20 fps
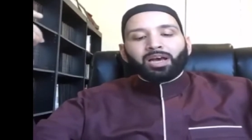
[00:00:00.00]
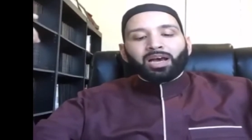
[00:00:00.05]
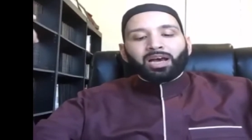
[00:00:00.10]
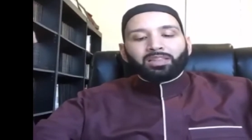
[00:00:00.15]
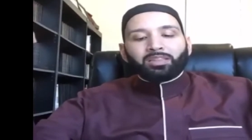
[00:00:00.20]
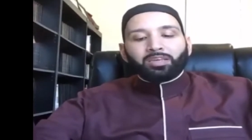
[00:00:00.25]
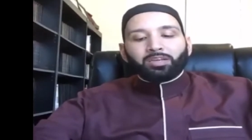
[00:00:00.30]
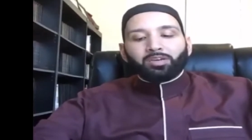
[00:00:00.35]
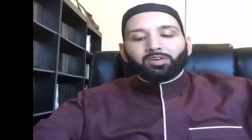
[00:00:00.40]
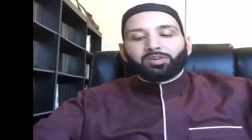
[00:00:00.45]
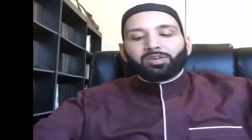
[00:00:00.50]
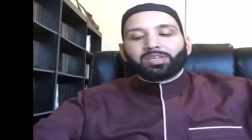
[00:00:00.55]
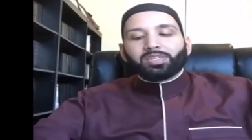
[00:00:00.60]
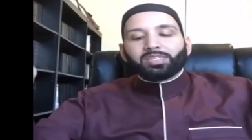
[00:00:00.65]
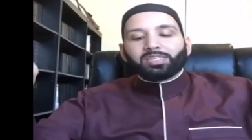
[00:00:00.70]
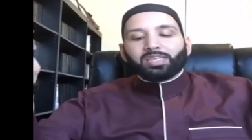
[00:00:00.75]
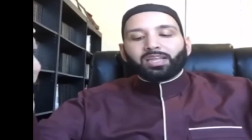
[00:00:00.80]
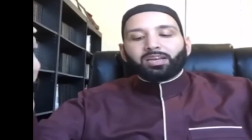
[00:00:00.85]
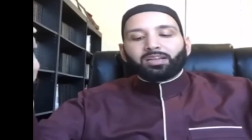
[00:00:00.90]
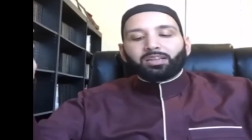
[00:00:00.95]
uh, the
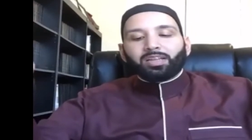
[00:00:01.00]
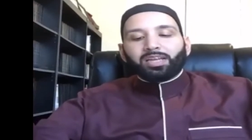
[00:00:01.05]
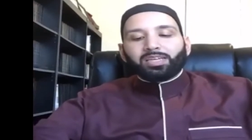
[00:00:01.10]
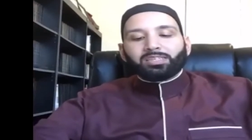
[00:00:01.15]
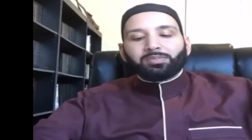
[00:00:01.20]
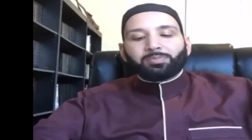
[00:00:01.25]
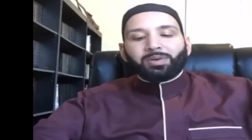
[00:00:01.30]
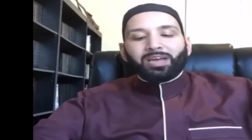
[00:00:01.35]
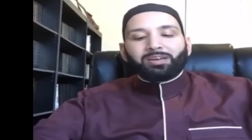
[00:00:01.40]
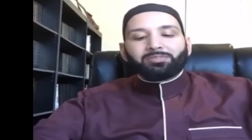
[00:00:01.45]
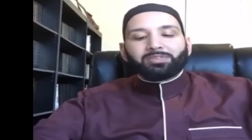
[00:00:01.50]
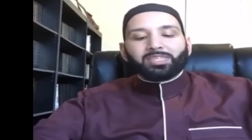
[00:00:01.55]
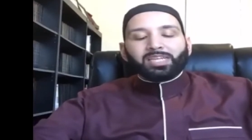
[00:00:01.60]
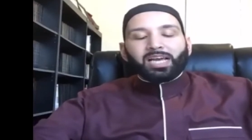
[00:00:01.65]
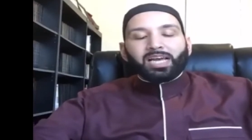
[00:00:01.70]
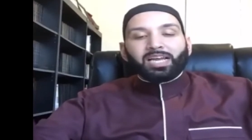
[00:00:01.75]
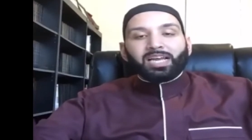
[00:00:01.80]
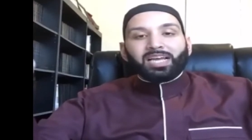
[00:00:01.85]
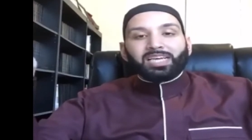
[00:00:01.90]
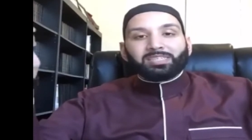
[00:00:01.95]
goodness that Allah subhanahu wa
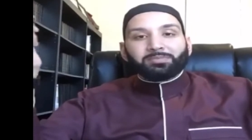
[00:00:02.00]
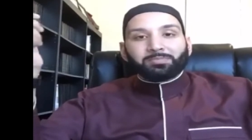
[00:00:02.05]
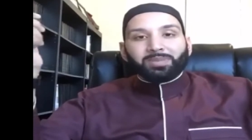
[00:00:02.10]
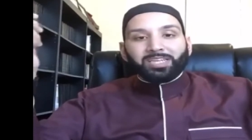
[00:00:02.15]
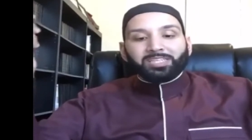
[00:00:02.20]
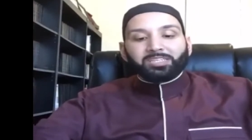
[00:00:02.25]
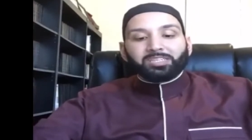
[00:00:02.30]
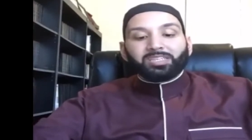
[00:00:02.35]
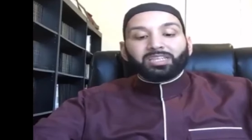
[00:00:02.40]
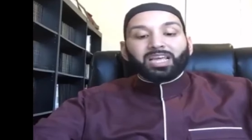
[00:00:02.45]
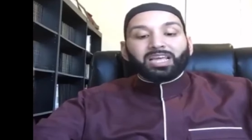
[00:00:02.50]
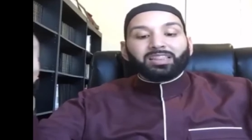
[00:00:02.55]
ta'ala has mentioned.